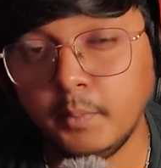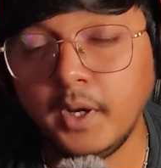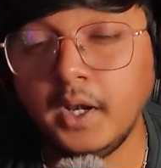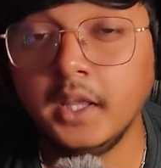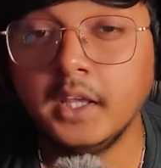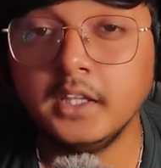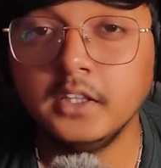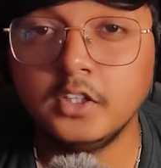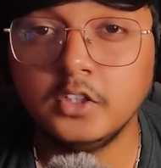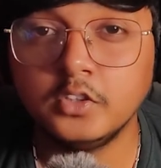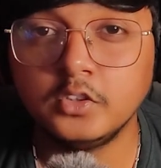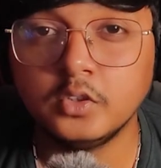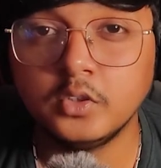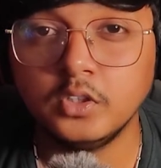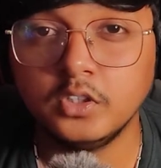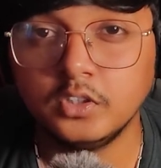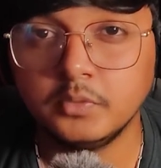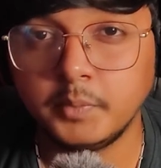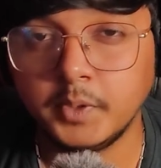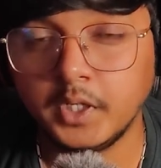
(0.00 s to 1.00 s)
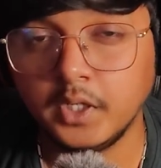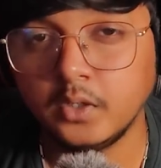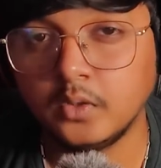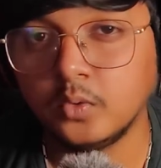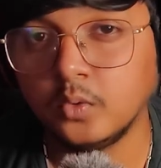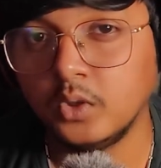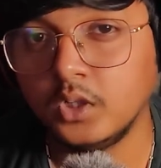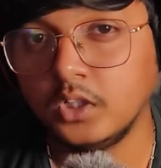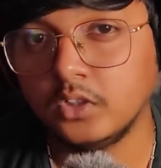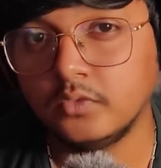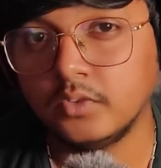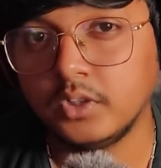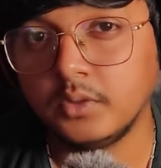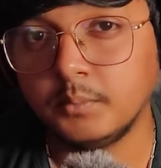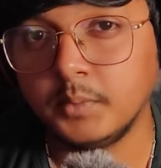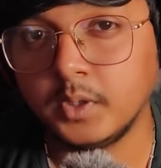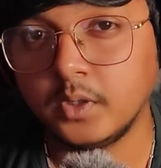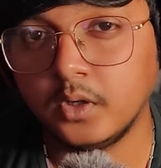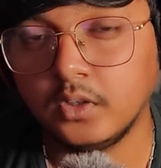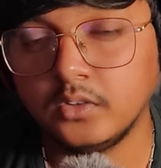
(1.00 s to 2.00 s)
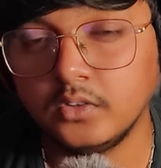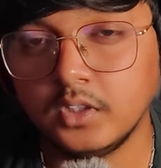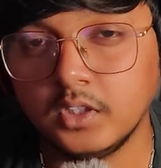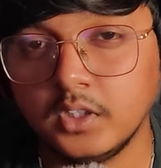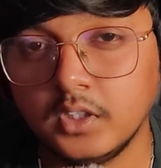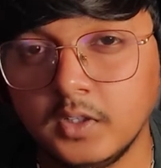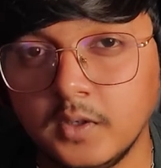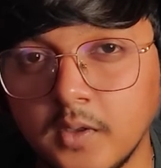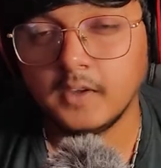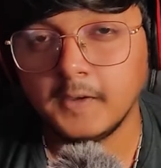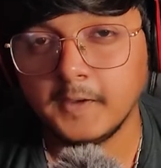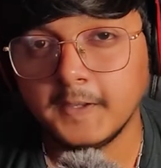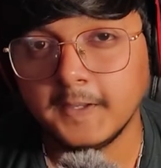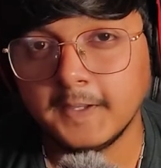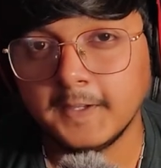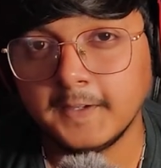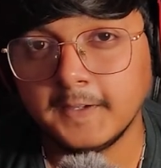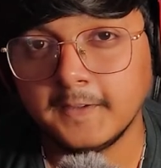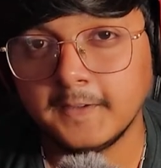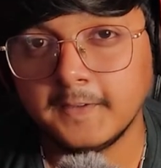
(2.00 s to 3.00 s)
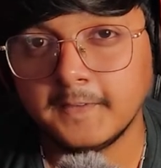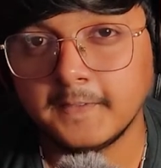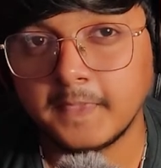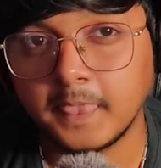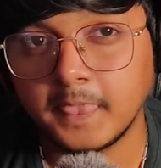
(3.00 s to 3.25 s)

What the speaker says: building in this show is pretty cool as well, because okay,